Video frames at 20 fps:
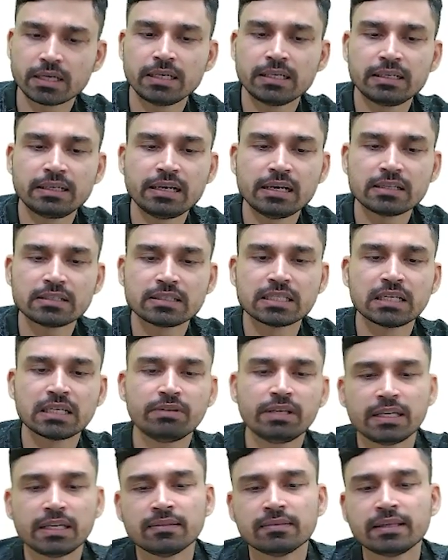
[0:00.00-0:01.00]
currently are
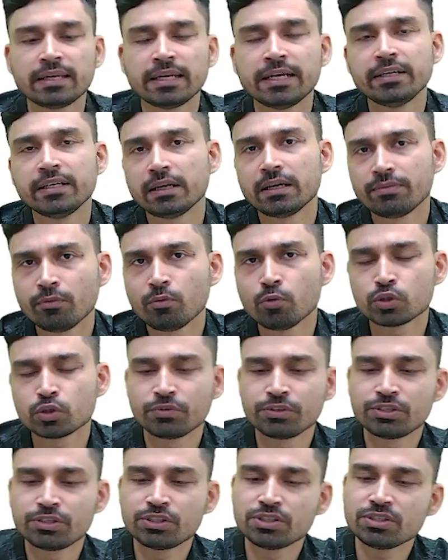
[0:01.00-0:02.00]
serving in the Indian Air Force,
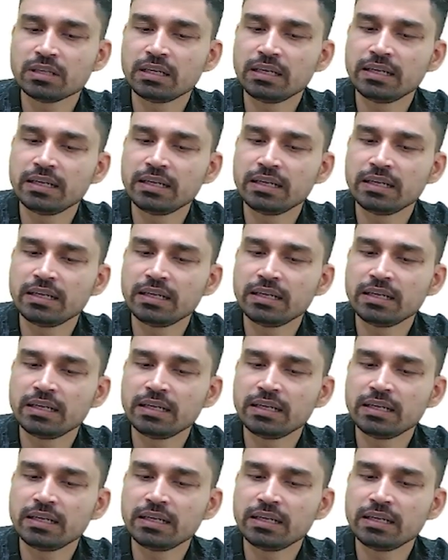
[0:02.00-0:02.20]
which is the